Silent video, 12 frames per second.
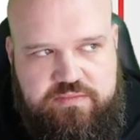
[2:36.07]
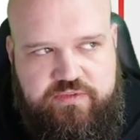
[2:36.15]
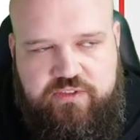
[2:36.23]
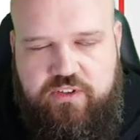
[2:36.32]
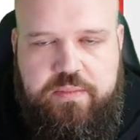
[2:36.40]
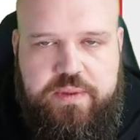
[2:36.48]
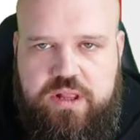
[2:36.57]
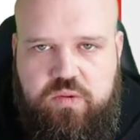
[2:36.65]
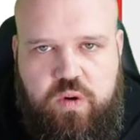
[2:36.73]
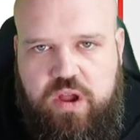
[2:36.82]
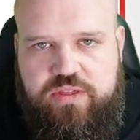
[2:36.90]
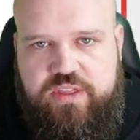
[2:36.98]
Formula
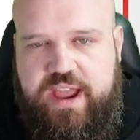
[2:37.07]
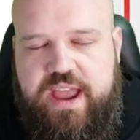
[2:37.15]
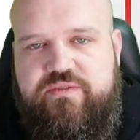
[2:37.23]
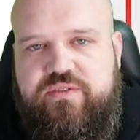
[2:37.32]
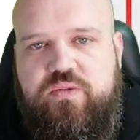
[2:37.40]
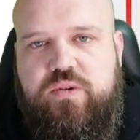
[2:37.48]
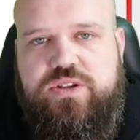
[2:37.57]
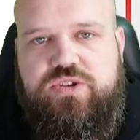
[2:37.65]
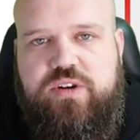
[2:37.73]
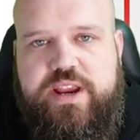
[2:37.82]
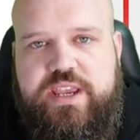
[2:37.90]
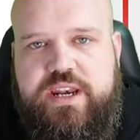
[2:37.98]
One that
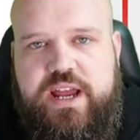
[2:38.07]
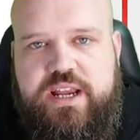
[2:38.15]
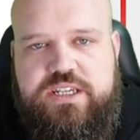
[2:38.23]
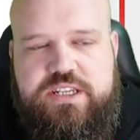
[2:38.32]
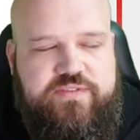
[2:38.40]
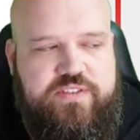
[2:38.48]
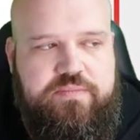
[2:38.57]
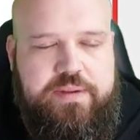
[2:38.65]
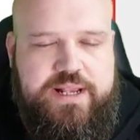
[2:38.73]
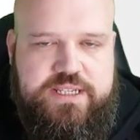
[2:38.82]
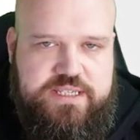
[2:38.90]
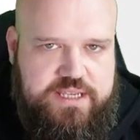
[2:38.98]
everyone's recognized for the
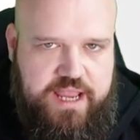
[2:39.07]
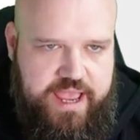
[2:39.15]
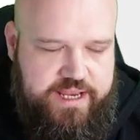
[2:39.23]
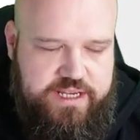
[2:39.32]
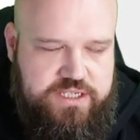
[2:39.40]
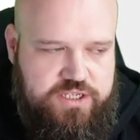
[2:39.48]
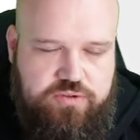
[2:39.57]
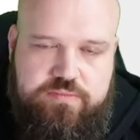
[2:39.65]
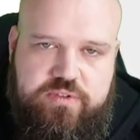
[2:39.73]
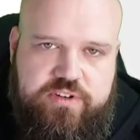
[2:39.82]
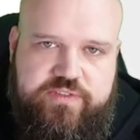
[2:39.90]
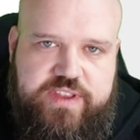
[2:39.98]
past X
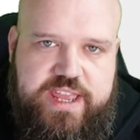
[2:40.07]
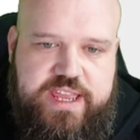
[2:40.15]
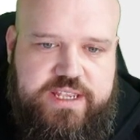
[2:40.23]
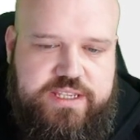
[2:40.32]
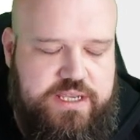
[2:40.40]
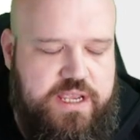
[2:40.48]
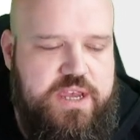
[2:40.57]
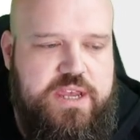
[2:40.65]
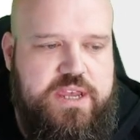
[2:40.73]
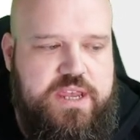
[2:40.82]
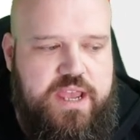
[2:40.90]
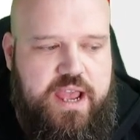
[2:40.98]
number of years.
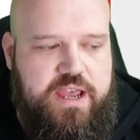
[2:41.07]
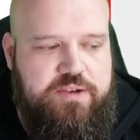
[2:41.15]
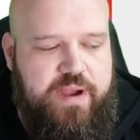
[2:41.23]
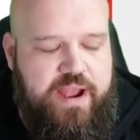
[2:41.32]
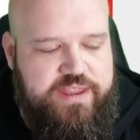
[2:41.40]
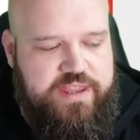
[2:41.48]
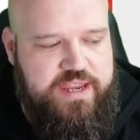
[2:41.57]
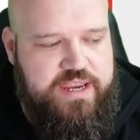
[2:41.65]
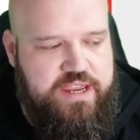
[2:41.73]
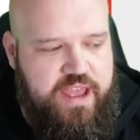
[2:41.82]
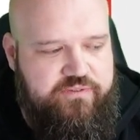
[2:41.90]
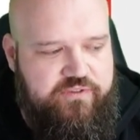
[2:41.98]
I
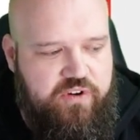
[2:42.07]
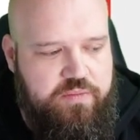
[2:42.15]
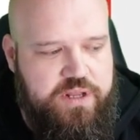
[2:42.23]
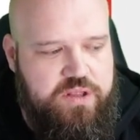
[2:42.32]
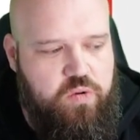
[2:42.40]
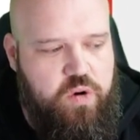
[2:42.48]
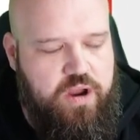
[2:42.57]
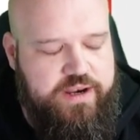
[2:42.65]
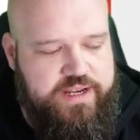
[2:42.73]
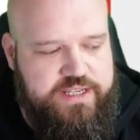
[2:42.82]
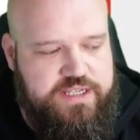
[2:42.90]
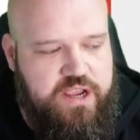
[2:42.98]
think Formula
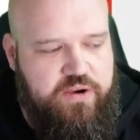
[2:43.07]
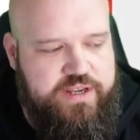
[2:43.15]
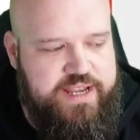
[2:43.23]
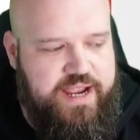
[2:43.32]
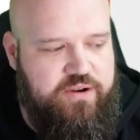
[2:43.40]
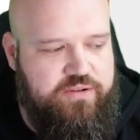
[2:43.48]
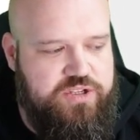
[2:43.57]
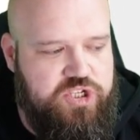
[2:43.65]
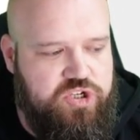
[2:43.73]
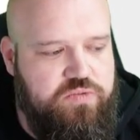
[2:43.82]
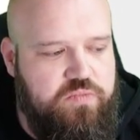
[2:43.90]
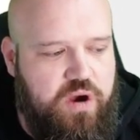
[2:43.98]
One is going down
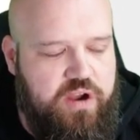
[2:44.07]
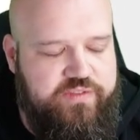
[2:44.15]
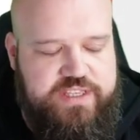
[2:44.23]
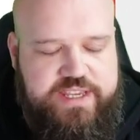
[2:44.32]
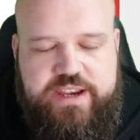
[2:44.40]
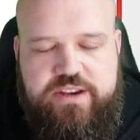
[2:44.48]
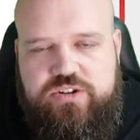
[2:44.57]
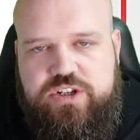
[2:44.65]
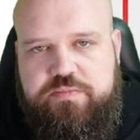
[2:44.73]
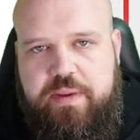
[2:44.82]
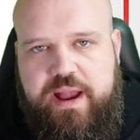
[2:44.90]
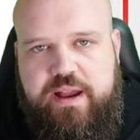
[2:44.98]
somewhat of a
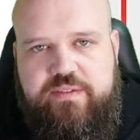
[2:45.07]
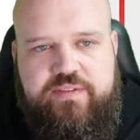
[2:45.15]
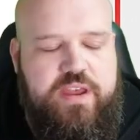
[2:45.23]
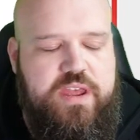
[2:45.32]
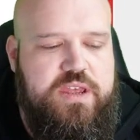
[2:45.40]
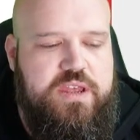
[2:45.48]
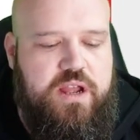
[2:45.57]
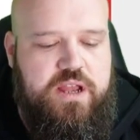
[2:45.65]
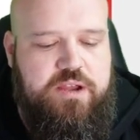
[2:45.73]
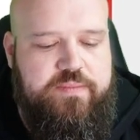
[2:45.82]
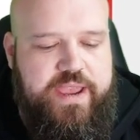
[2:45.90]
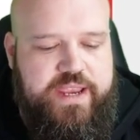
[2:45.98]
dangerous path
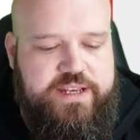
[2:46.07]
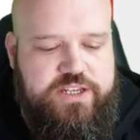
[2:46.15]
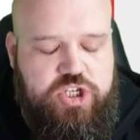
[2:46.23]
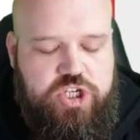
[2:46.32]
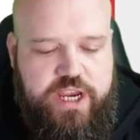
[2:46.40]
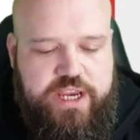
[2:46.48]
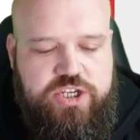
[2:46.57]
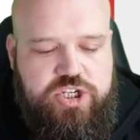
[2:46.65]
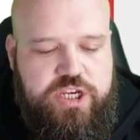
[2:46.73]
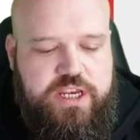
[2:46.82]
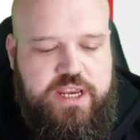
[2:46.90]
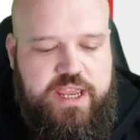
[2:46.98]
in
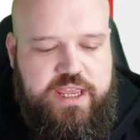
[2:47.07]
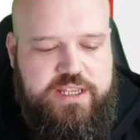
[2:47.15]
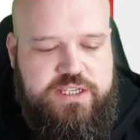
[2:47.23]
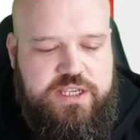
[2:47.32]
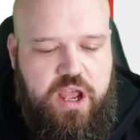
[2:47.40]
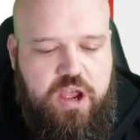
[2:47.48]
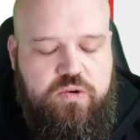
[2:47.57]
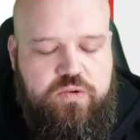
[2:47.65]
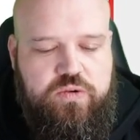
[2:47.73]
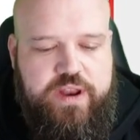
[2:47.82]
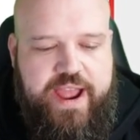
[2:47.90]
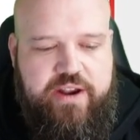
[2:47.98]
changing its
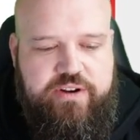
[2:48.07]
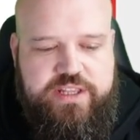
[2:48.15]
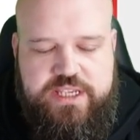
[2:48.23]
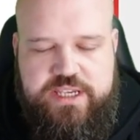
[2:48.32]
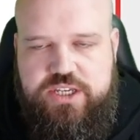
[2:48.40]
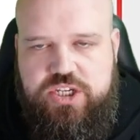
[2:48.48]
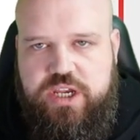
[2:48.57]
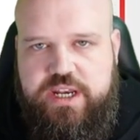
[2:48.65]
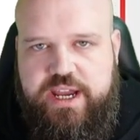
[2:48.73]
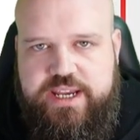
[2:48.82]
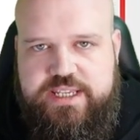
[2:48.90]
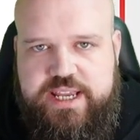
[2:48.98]
own heritage
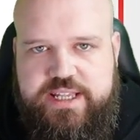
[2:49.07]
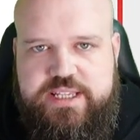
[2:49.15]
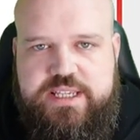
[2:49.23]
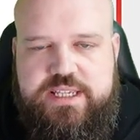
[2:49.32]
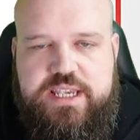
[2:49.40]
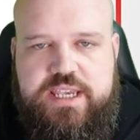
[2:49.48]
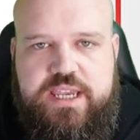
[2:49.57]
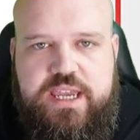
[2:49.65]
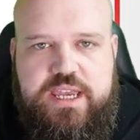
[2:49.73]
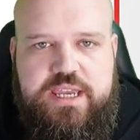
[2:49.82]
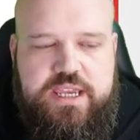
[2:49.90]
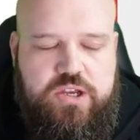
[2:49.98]
and identity
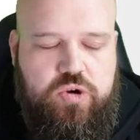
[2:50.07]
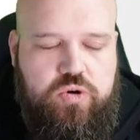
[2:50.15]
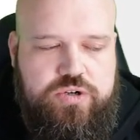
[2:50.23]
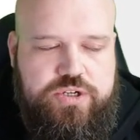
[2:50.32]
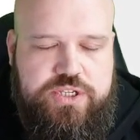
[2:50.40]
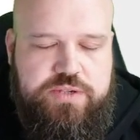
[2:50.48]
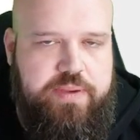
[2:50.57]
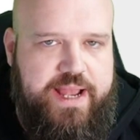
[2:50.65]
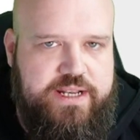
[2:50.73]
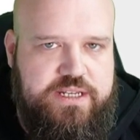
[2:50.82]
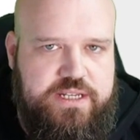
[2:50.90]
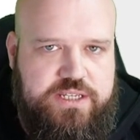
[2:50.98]
in order to
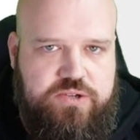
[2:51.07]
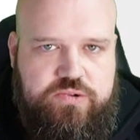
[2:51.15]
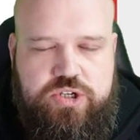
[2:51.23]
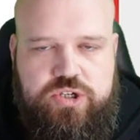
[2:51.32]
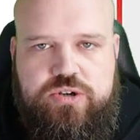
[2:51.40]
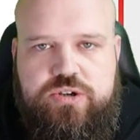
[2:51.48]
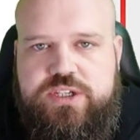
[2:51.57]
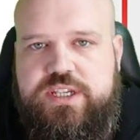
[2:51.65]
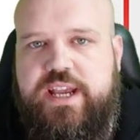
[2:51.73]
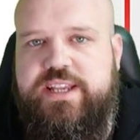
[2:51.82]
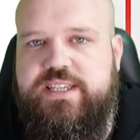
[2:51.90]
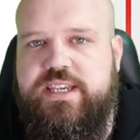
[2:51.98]
pander to a
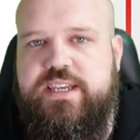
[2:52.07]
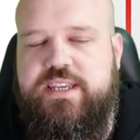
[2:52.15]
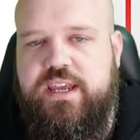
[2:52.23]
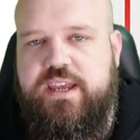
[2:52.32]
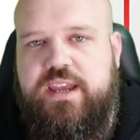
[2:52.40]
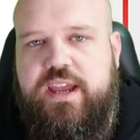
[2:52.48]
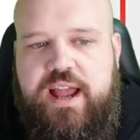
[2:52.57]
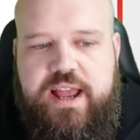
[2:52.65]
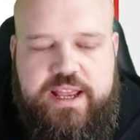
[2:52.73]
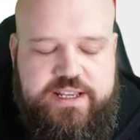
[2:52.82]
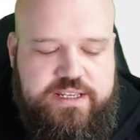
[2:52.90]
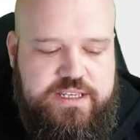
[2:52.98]
short-sighted
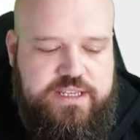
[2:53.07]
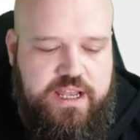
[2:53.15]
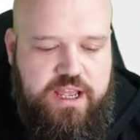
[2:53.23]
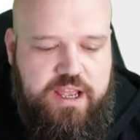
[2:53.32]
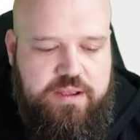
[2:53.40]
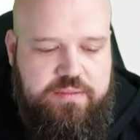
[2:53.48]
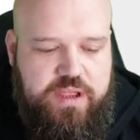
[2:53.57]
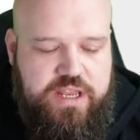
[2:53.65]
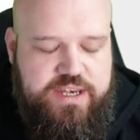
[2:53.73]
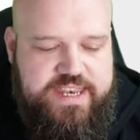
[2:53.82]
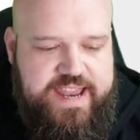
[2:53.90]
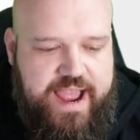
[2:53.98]
and
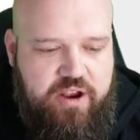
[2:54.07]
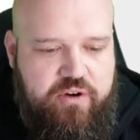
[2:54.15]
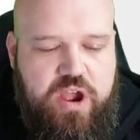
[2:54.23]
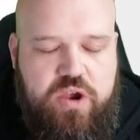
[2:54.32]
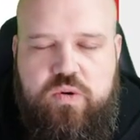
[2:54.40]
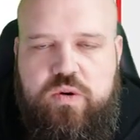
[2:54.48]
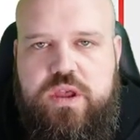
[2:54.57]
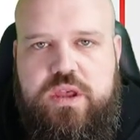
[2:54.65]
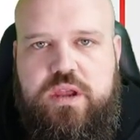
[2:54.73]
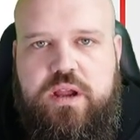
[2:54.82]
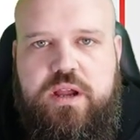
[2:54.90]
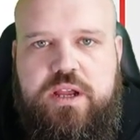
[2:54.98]
narrow
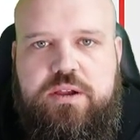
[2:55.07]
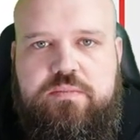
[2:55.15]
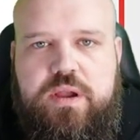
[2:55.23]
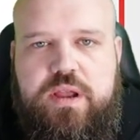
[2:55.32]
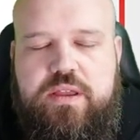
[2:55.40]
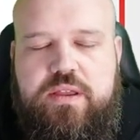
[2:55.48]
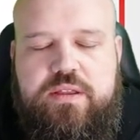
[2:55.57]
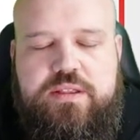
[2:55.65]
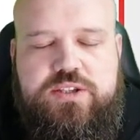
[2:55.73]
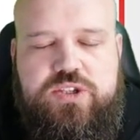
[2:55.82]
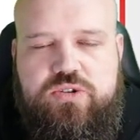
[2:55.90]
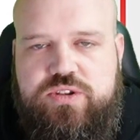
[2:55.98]

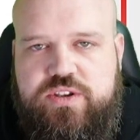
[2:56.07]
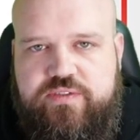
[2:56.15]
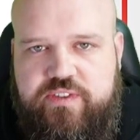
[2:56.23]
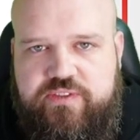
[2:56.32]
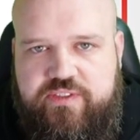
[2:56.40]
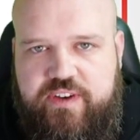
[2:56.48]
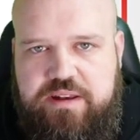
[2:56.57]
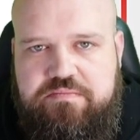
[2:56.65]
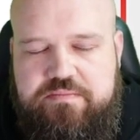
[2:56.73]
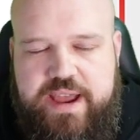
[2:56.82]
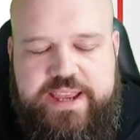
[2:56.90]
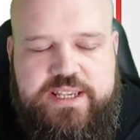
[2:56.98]
sort of
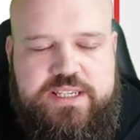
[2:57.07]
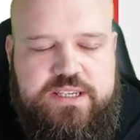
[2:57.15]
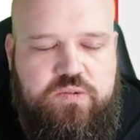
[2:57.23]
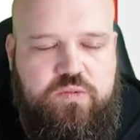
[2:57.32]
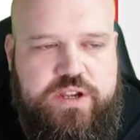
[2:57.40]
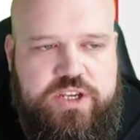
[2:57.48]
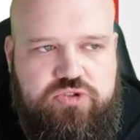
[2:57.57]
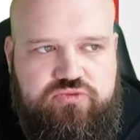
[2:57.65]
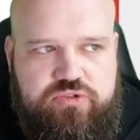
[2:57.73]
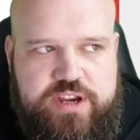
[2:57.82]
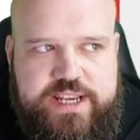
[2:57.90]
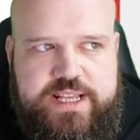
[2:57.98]
fan base, which
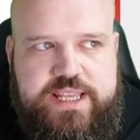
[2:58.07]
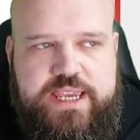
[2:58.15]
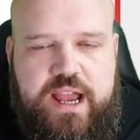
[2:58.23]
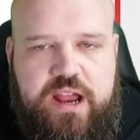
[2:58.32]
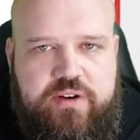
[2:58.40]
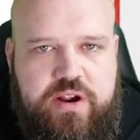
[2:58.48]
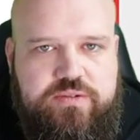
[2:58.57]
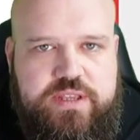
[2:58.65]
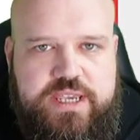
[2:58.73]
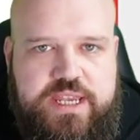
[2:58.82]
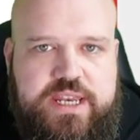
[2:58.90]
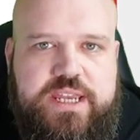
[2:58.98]
really are
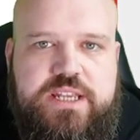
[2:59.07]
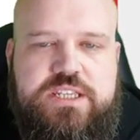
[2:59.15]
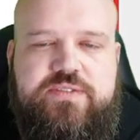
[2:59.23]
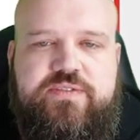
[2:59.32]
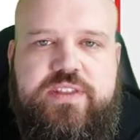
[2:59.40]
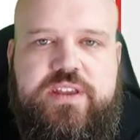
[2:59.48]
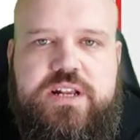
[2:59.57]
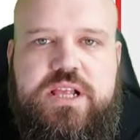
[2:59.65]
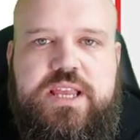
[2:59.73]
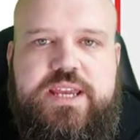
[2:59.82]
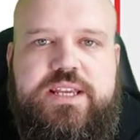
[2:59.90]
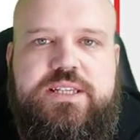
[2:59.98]
only in it for the
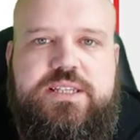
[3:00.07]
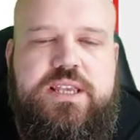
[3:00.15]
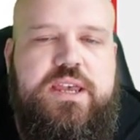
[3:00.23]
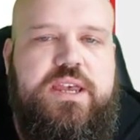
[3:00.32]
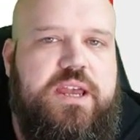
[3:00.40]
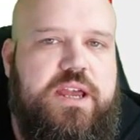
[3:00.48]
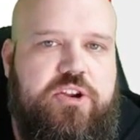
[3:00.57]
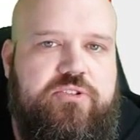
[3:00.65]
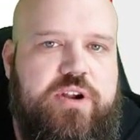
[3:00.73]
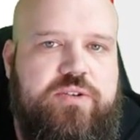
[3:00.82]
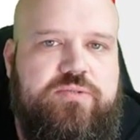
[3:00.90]
clicks and are